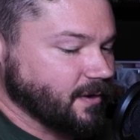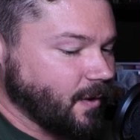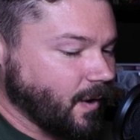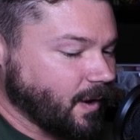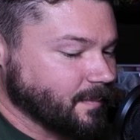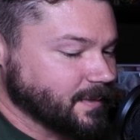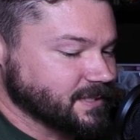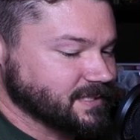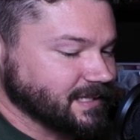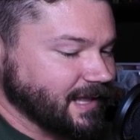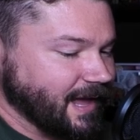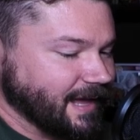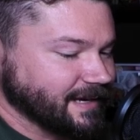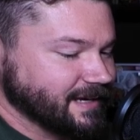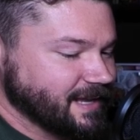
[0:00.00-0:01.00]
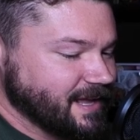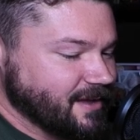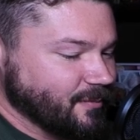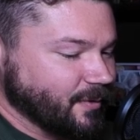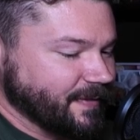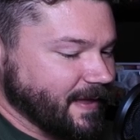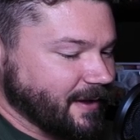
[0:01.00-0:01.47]
an armor slot
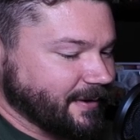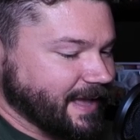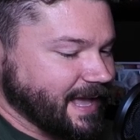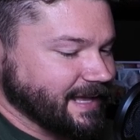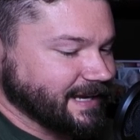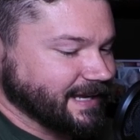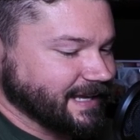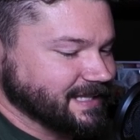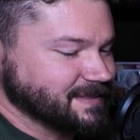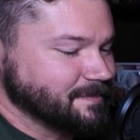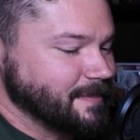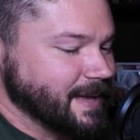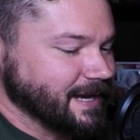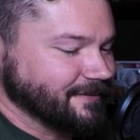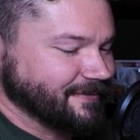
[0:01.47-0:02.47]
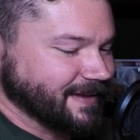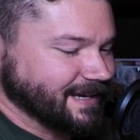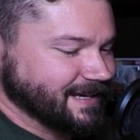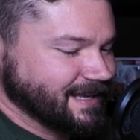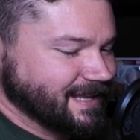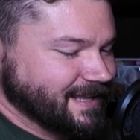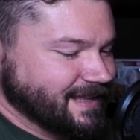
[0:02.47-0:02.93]
without gaining its benefit.
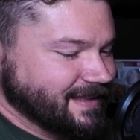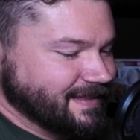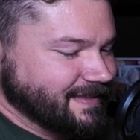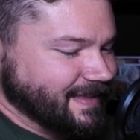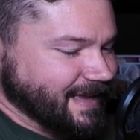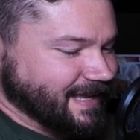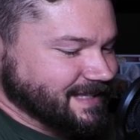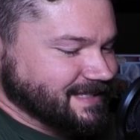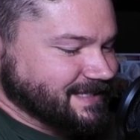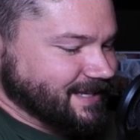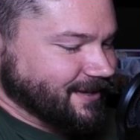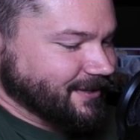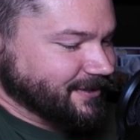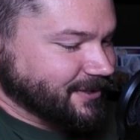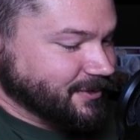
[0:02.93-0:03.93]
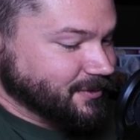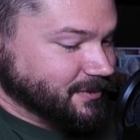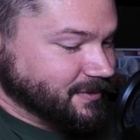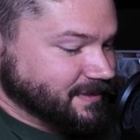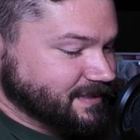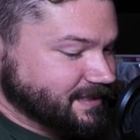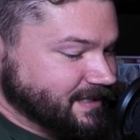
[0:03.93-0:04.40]
They can still
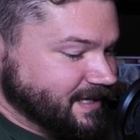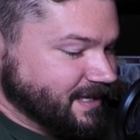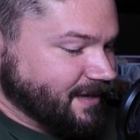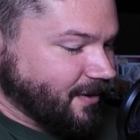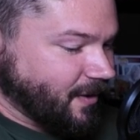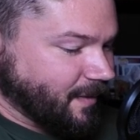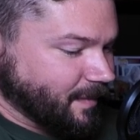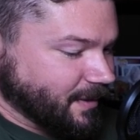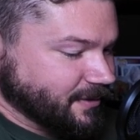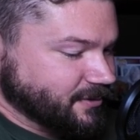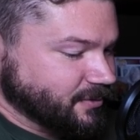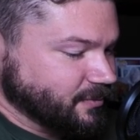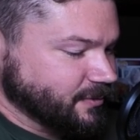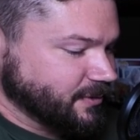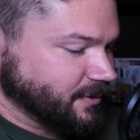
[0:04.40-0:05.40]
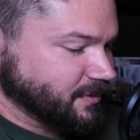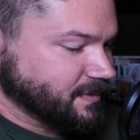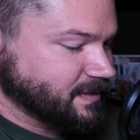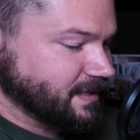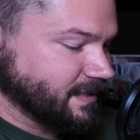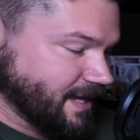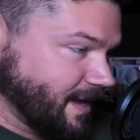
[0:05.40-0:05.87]
use armor to
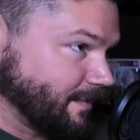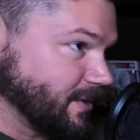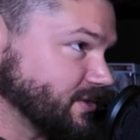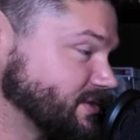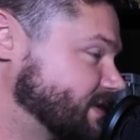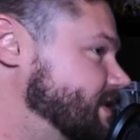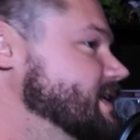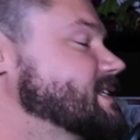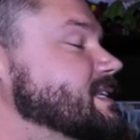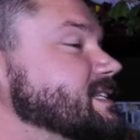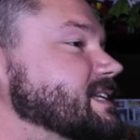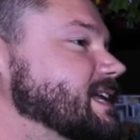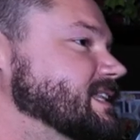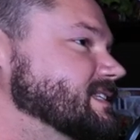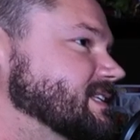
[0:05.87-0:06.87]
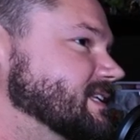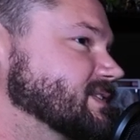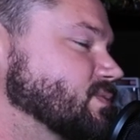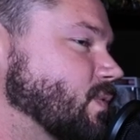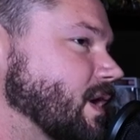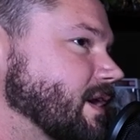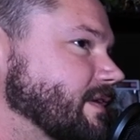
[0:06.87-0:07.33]
reduce the damage. So this is an
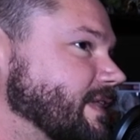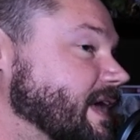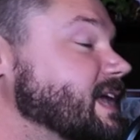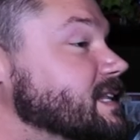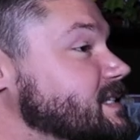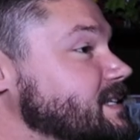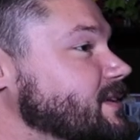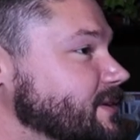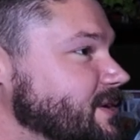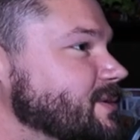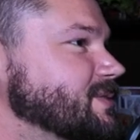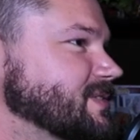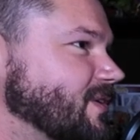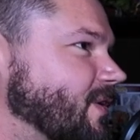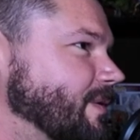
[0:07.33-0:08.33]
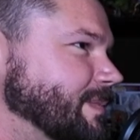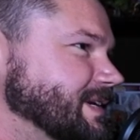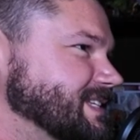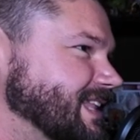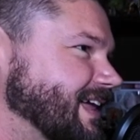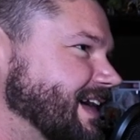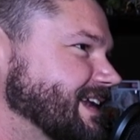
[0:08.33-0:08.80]
instance where they can still use an armor
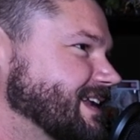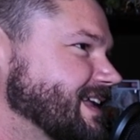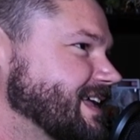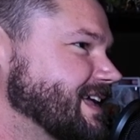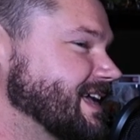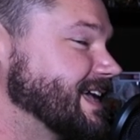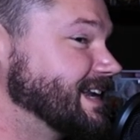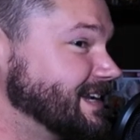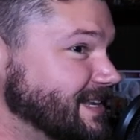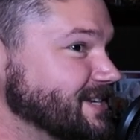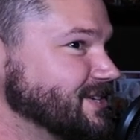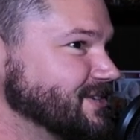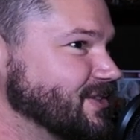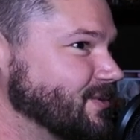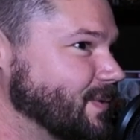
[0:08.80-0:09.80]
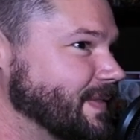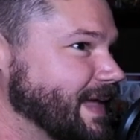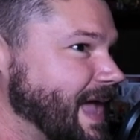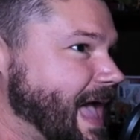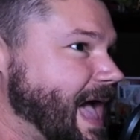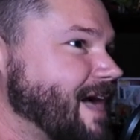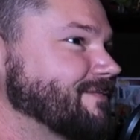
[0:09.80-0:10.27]
slot in addition to the one they
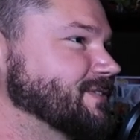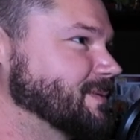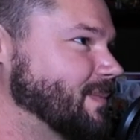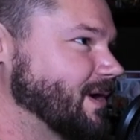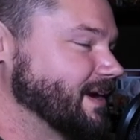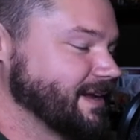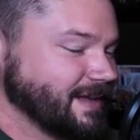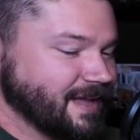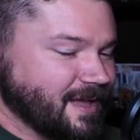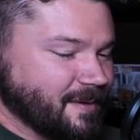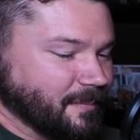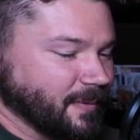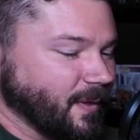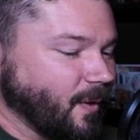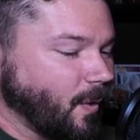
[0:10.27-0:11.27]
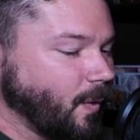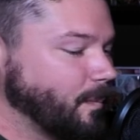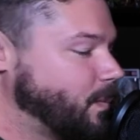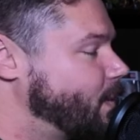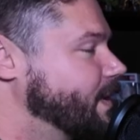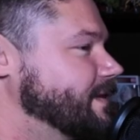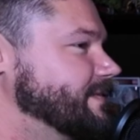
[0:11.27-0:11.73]
have to mark. But the whole
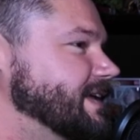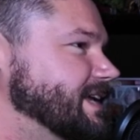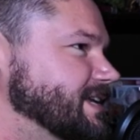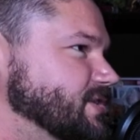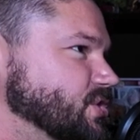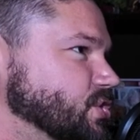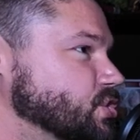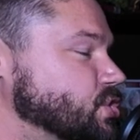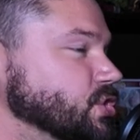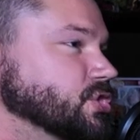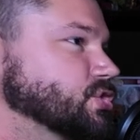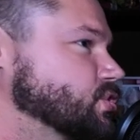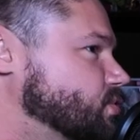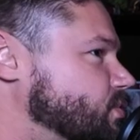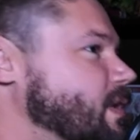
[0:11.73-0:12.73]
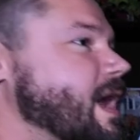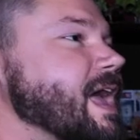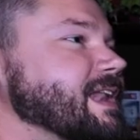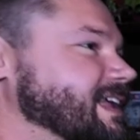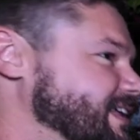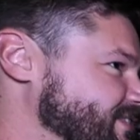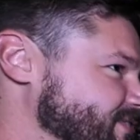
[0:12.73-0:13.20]
point of it is you're
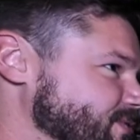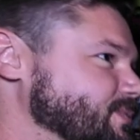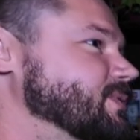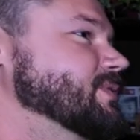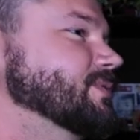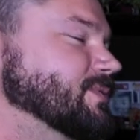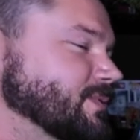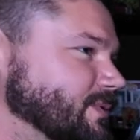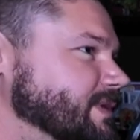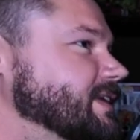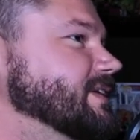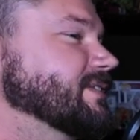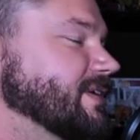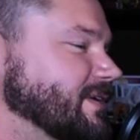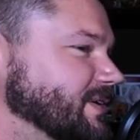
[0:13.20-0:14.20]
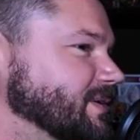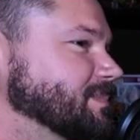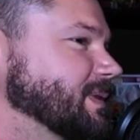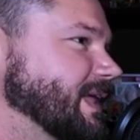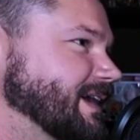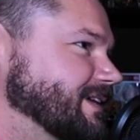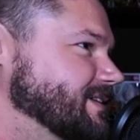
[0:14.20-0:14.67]
shredding through, your
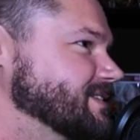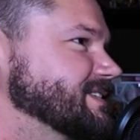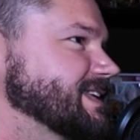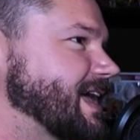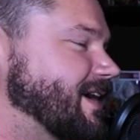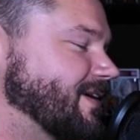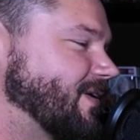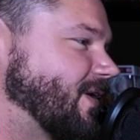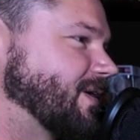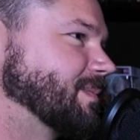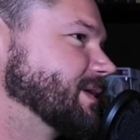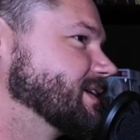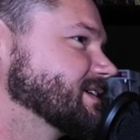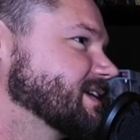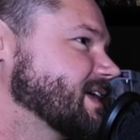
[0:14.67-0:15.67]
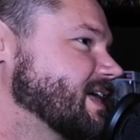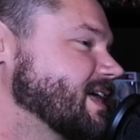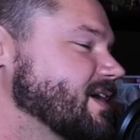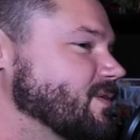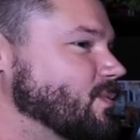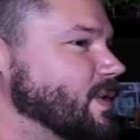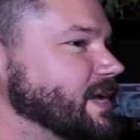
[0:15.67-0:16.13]
player's armor,
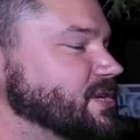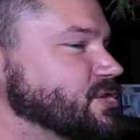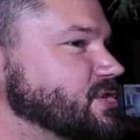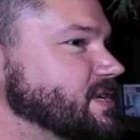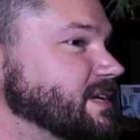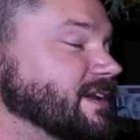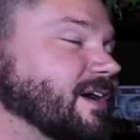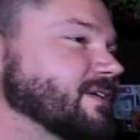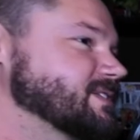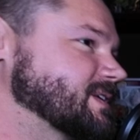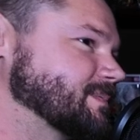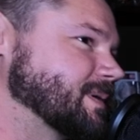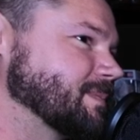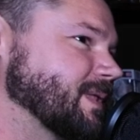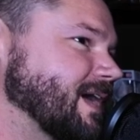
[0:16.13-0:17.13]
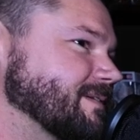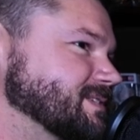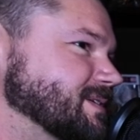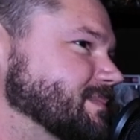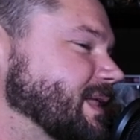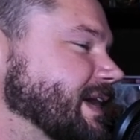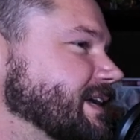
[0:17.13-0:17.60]
which, some people have
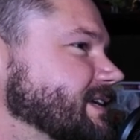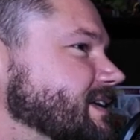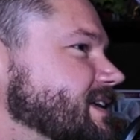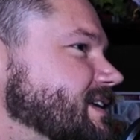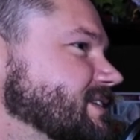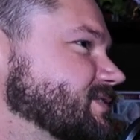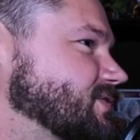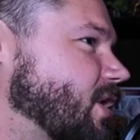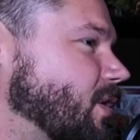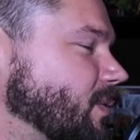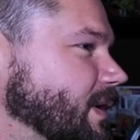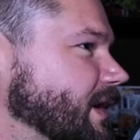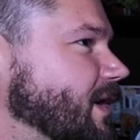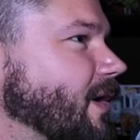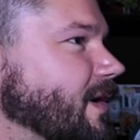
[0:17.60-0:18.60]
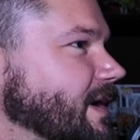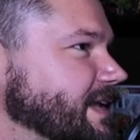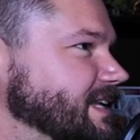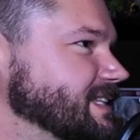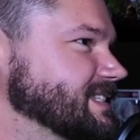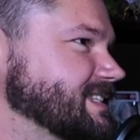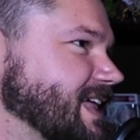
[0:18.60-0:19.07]
some like stalwart
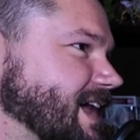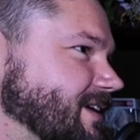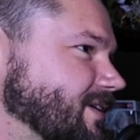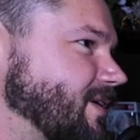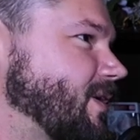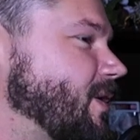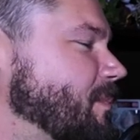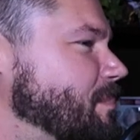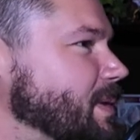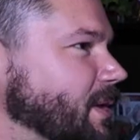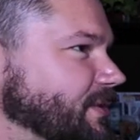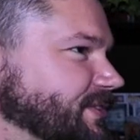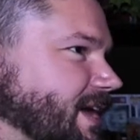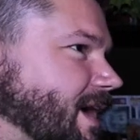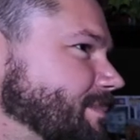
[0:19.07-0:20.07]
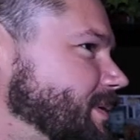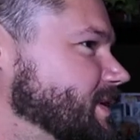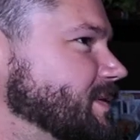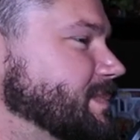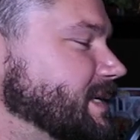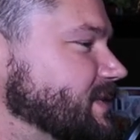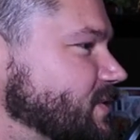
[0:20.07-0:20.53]
guardians that are all built up and
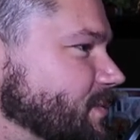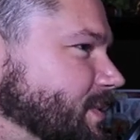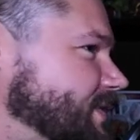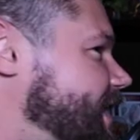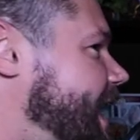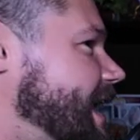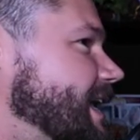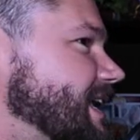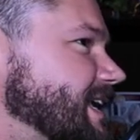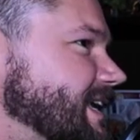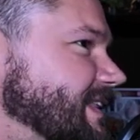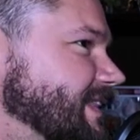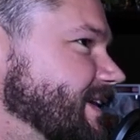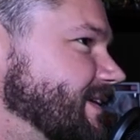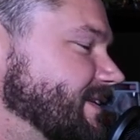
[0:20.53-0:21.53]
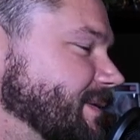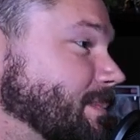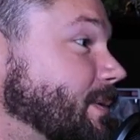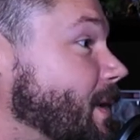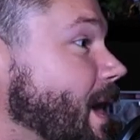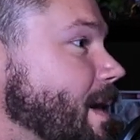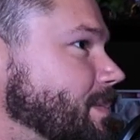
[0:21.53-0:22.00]
to be super tanky, and they're the
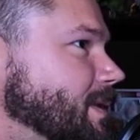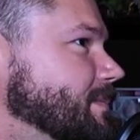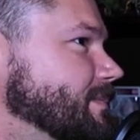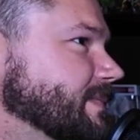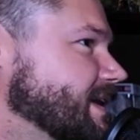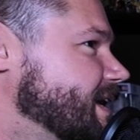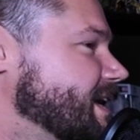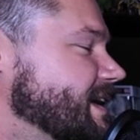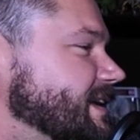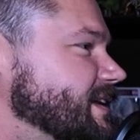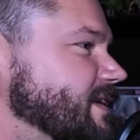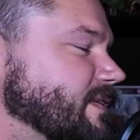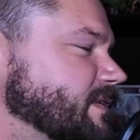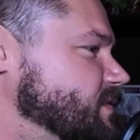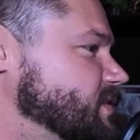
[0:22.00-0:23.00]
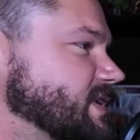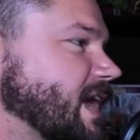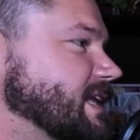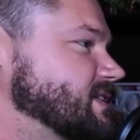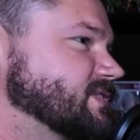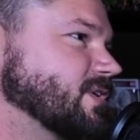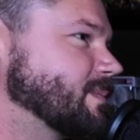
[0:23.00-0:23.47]
problem. They've just
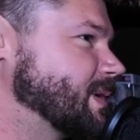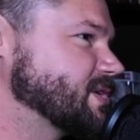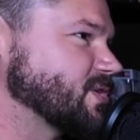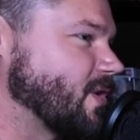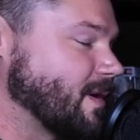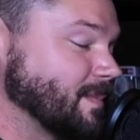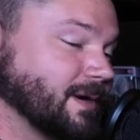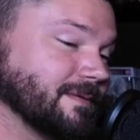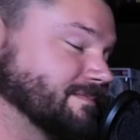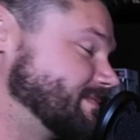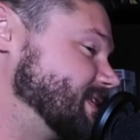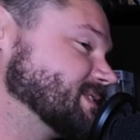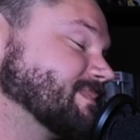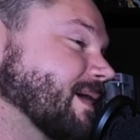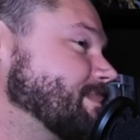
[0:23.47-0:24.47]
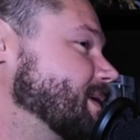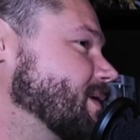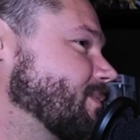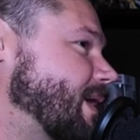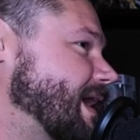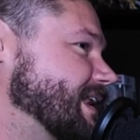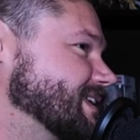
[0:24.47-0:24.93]
got so much armor. This might be a
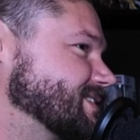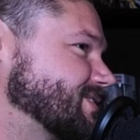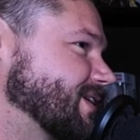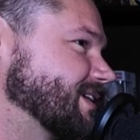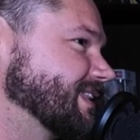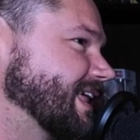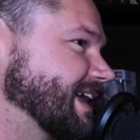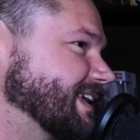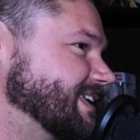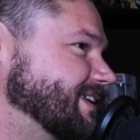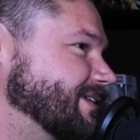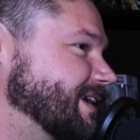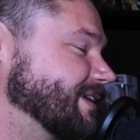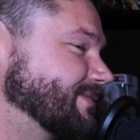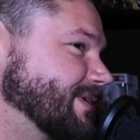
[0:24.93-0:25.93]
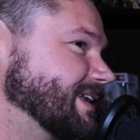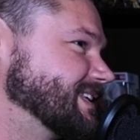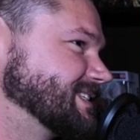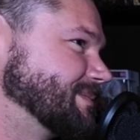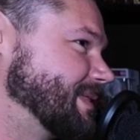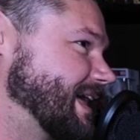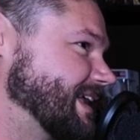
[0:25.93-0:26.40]
way to start getting rid of
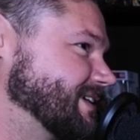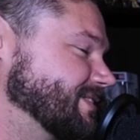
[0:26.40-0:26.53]
some of that.